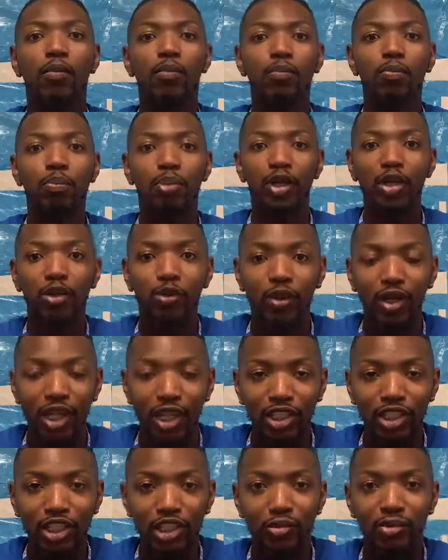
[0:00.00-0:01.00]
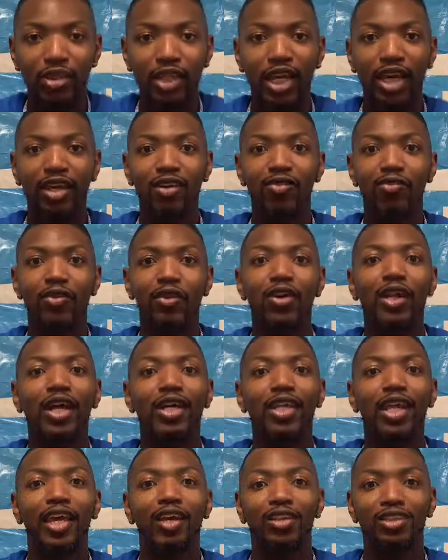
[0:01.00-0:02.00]
build relationships and feel
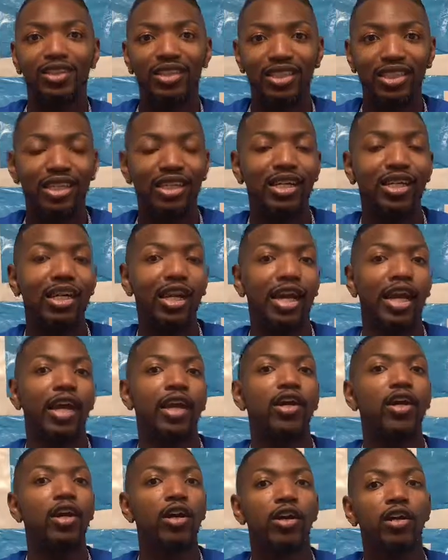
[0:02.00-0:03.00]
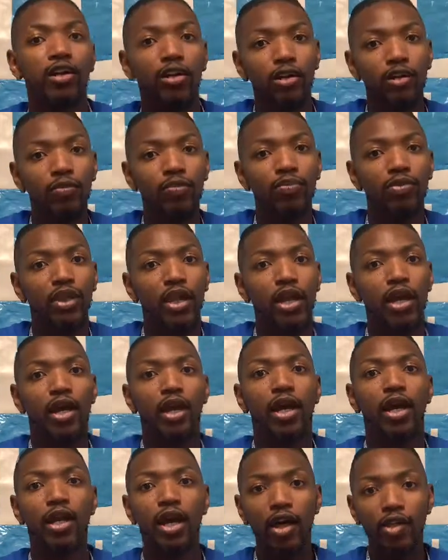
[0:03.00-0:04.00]
like they are seen and heard.
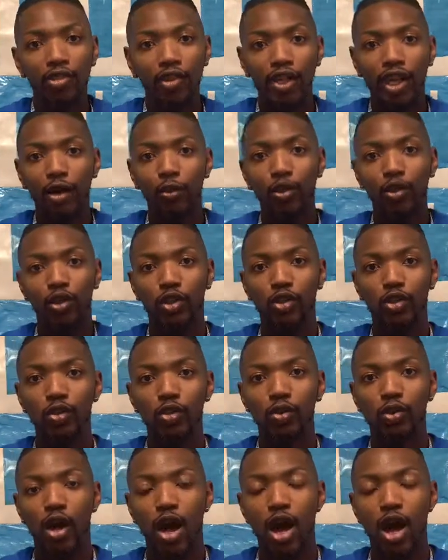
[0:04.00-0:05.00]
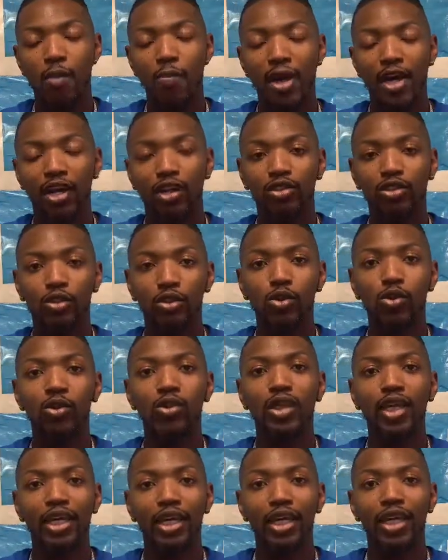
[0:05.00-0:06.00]
Another thing that we do at our
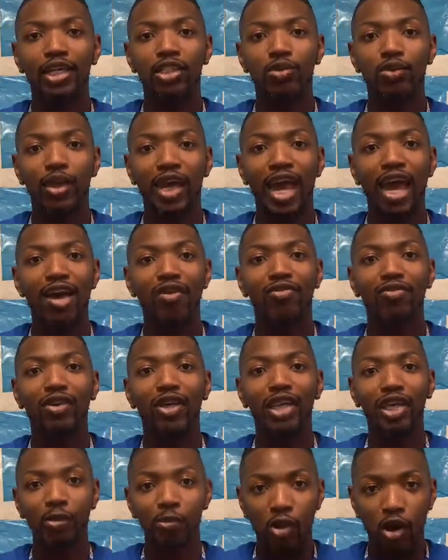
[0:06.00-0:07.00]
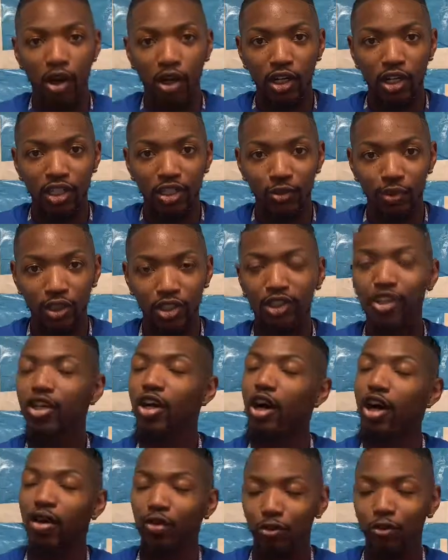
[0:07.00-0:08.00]
school is we have e-parties, which
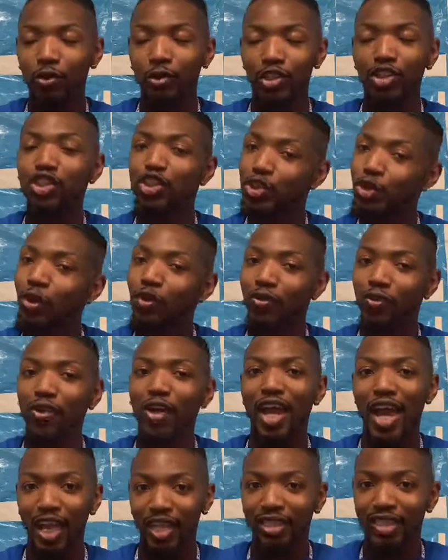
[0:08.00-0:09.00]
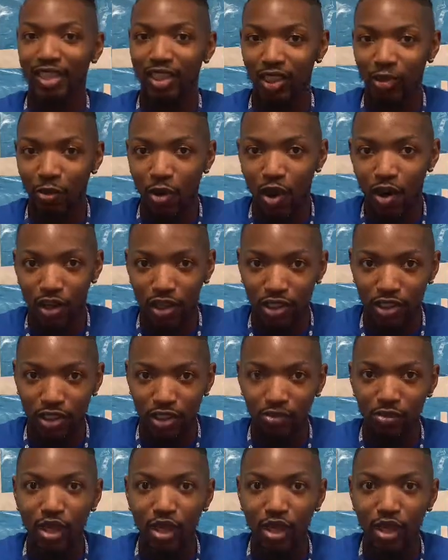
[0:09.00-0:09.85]
is short for excellence parties.